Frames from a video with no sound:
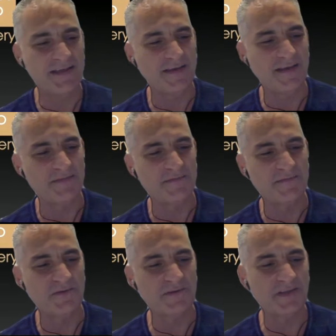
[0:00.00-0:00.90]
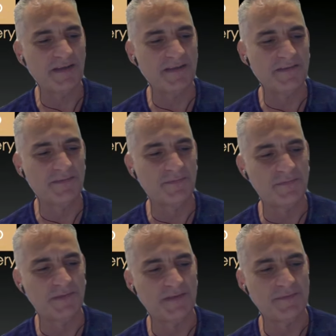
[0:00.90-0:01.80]
You have the first leg of this
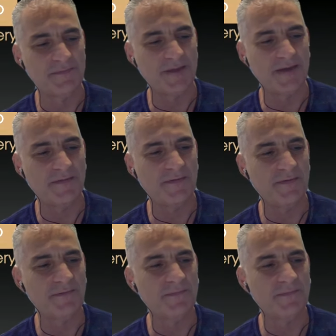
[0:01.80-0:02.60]
marathon.